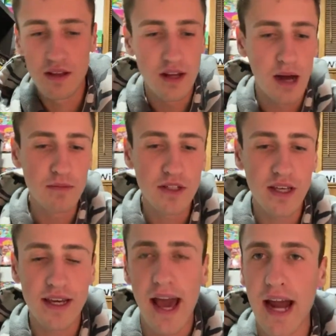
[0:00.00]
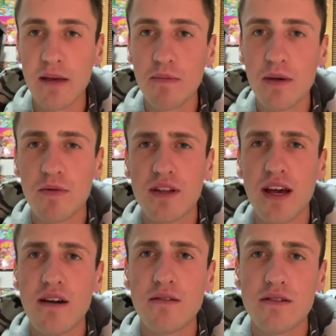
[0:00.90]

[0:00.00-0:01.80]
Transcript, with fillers: I'm just like adding people now,